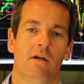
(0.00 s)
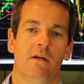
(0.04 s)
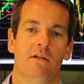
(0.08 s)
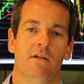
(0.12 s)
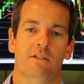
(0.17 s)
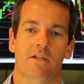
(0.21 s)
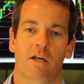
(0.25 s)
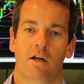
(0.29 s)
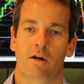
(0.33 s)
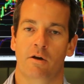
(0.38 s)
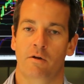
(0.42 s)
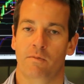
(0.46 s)

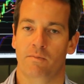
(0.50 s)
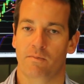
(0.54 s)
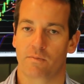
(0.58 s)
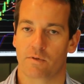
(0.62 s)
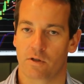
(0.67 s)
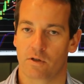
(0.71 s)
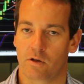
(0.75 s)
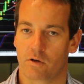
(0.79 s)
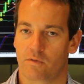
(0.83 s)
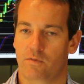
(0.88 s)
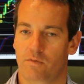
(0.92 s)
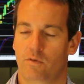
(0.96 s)
So
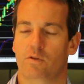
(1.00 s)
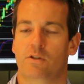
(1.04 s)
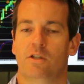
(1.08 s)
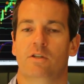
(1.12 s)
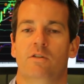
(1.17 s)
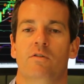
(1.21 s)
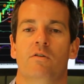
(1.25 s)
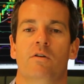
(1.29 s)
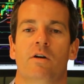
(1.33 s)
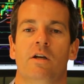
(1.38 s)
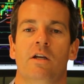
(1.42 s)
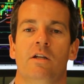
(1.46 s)
look forward to
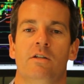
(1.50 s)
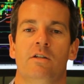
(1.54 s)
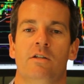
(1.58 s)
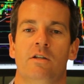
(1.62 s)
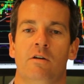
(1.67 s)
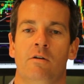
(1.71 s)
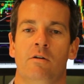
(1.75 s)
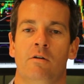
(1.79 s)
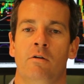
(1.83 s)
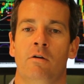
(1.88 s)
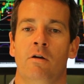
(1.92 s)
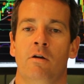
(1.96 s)
talking
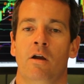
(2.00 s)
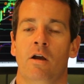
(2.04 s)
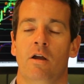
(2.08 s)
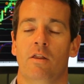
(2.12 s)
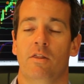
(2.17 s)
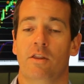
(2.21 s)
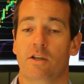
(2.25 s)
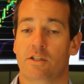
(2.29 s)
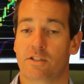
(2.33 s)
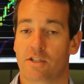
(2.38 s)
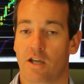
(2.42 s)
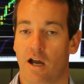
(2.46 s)
to you
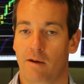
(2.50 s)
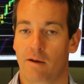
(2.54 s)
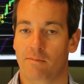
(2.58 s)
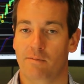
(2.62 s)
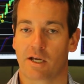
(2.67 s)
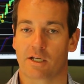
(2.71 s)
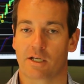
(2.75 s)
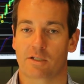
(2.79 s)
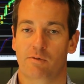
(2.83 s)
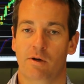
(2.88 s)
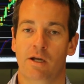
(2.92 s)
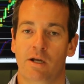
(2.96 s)
this time
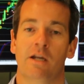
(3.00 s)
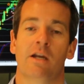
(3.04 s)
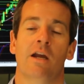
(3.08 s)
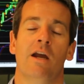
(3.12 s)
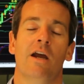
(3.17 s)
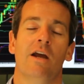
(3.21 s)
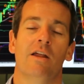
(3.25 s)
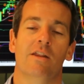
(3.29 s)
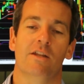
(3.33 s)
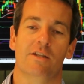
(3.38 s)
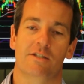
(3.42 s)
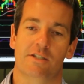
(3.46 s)
next week.
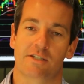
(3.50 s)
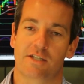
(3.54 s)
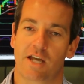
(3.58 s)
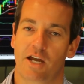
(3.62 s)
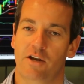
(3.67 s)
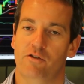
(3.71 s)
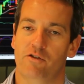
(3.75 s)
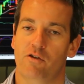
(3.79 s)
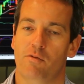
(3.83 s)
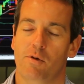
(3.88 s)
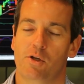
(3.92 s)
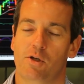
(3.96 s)
This is
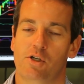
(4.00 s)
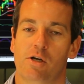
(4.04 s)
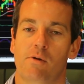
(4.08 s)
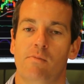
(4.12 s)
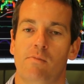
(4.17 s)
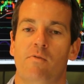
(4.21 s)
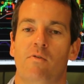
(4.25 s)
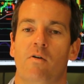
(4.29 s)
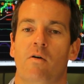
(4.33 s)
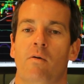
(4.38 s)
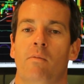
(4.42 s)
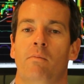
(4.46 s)
Andrew
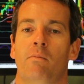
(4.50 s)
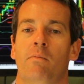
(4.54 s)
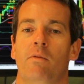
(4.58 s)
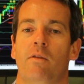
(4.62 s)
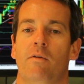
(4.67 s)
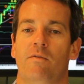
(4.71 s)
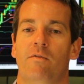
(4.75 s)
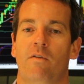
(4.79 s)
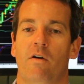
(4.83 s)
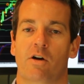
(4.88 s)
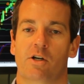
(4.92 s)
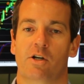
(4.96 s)
Mitchem from
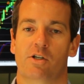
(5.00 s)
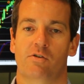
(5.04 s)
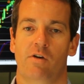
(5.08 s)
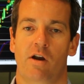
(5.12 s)
the Forex